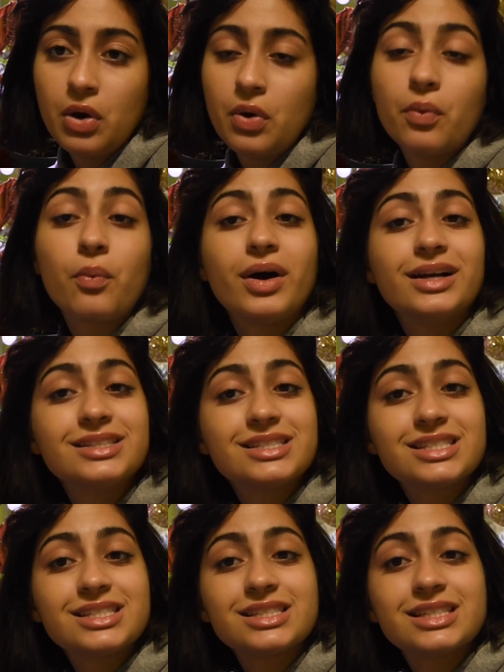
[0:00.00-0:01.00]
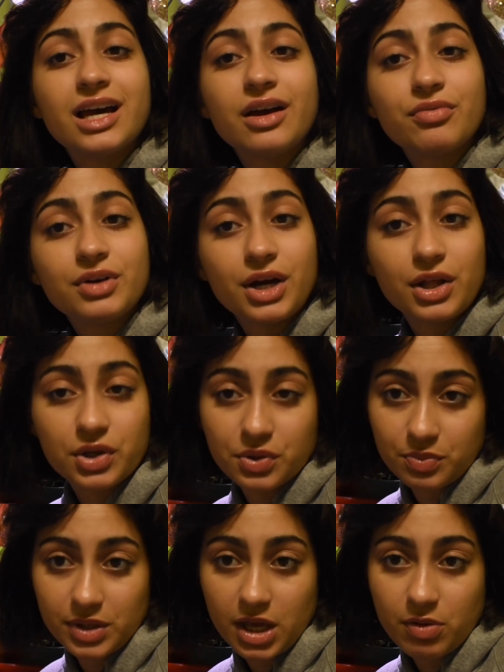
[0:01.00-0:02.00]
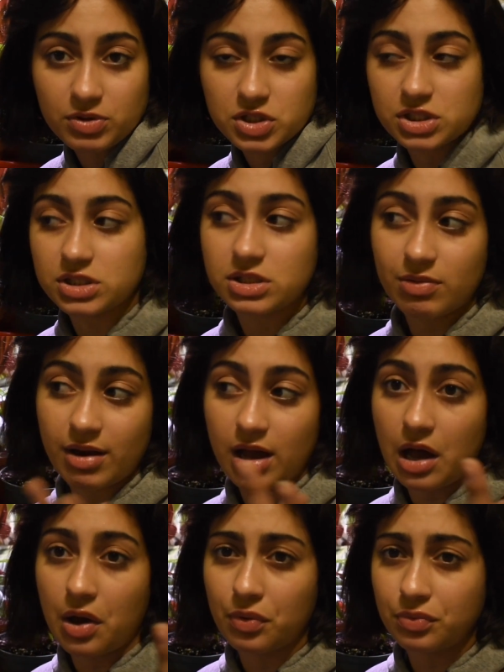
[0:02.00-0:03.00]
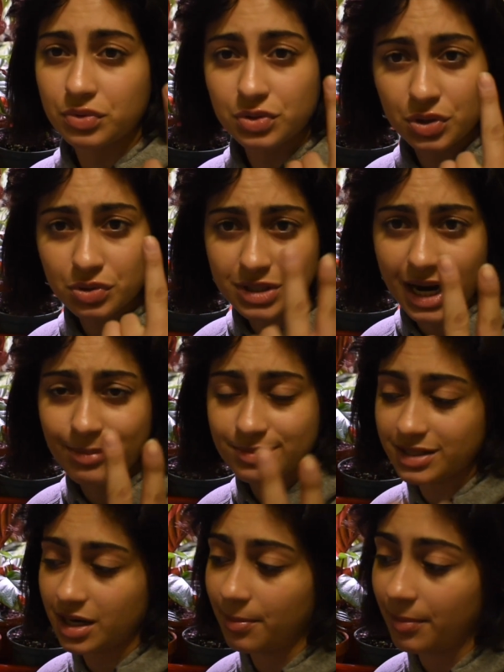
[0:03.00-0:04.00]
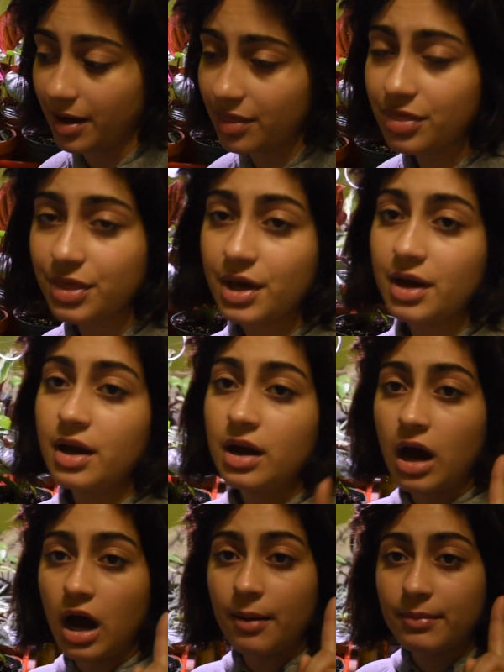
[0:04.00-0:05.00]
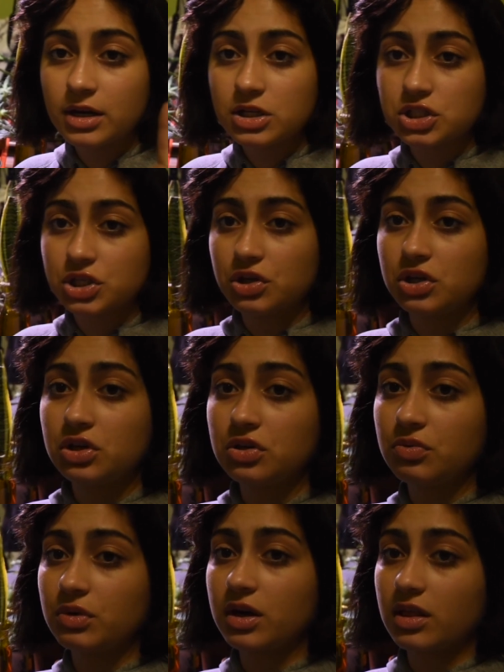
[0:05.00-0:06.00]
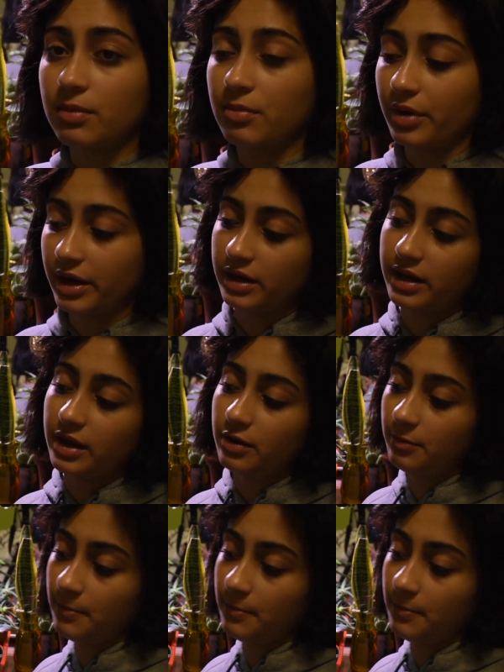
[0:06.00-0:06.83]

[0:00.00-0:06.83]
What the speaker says: once every other week, which is around 2 times in a month. I'm going to show you one of them right now.